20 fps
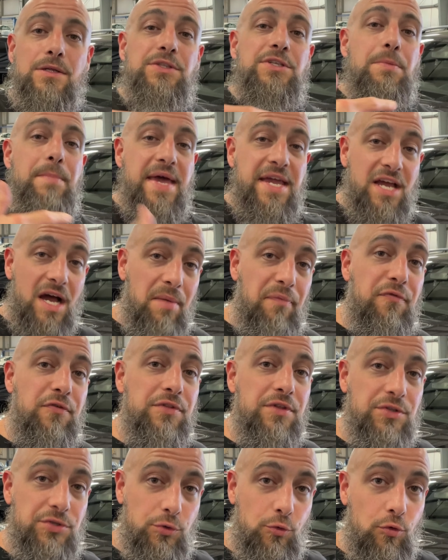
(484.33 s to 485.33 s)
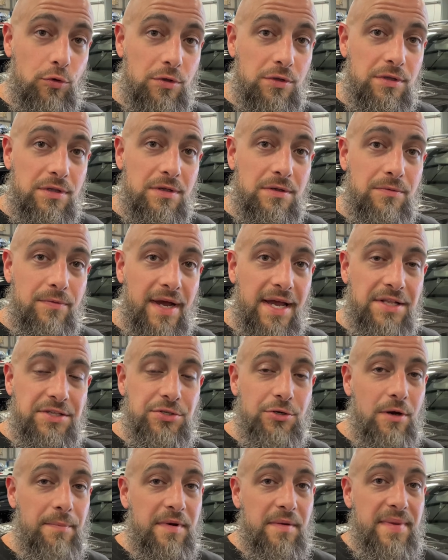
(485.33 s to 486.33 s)
to make up for the tool, right?
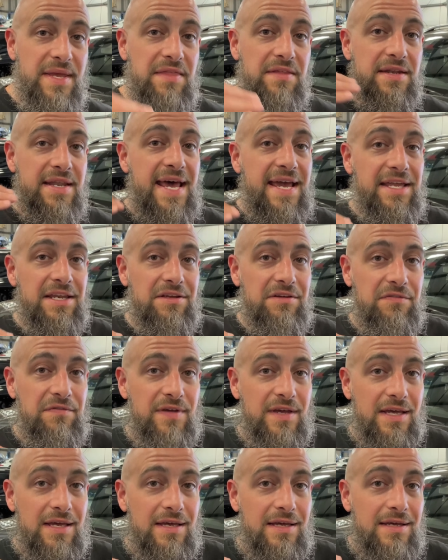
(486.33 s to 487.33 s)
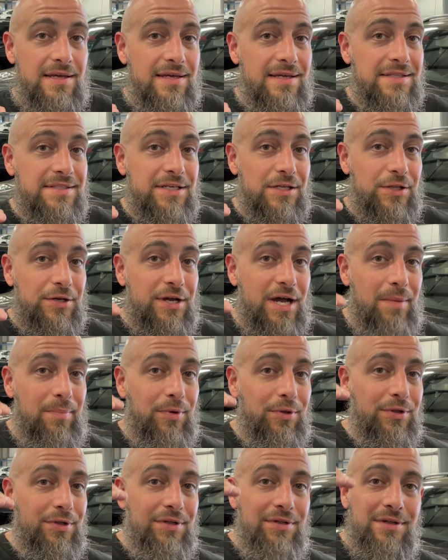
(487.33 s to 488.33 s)
So I'm going to be in the negative until a
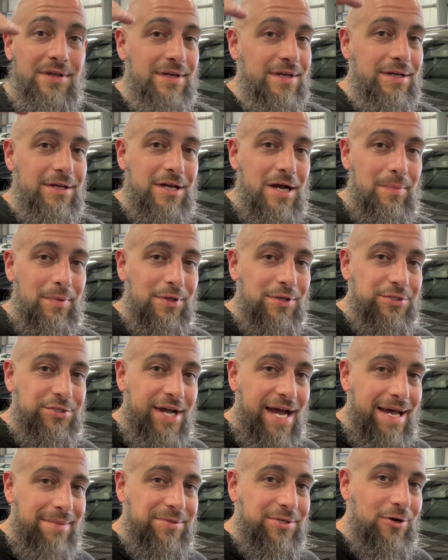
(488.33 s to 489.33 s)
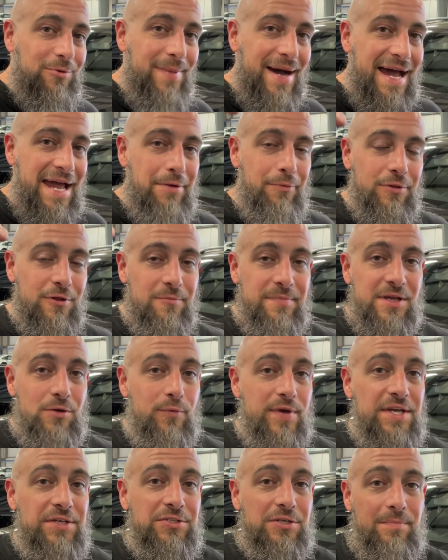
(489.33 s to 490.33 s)
couple of jobs go by, whether it be
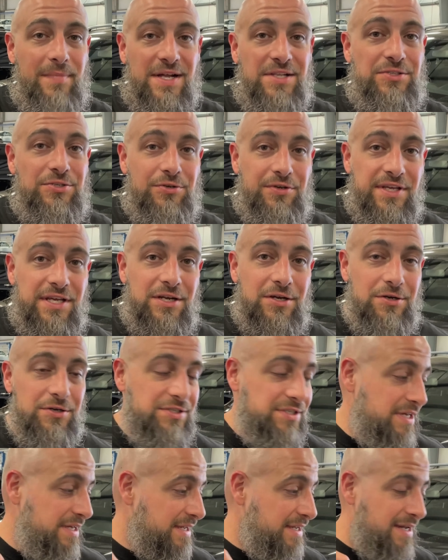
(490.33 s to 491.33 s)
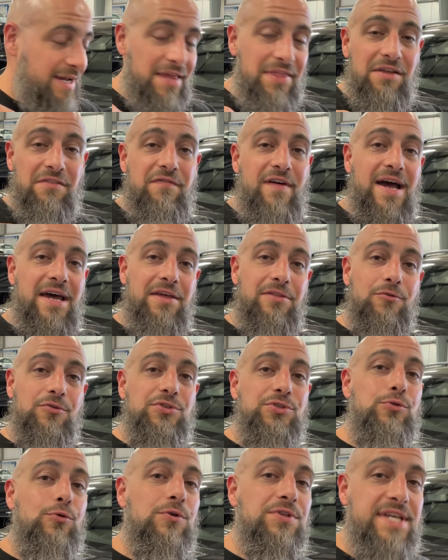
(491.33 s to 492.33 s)
weeks or months or years, and then finally those
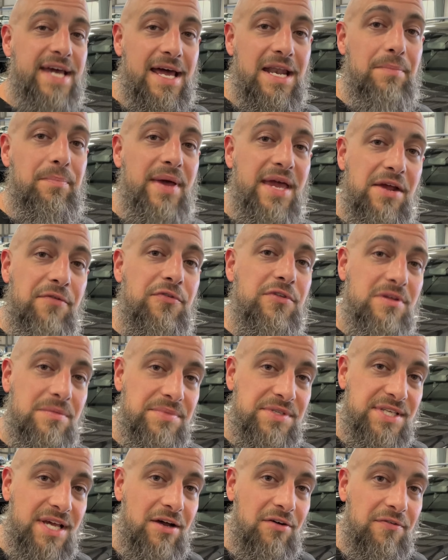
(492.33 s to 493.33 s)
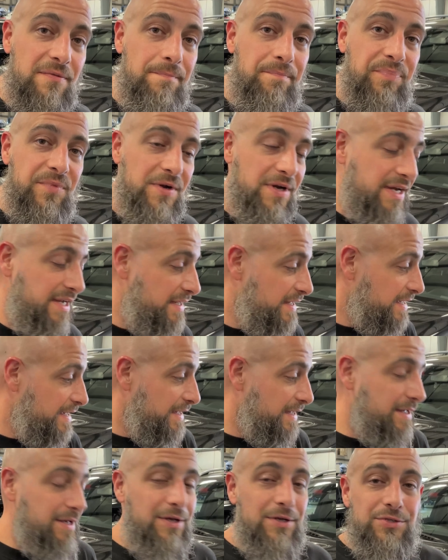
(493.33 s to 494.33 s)
tools kind of pay for themselves, right?
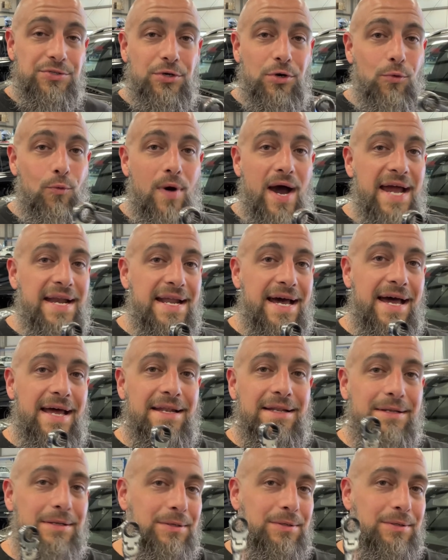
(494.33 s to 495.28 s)
So why not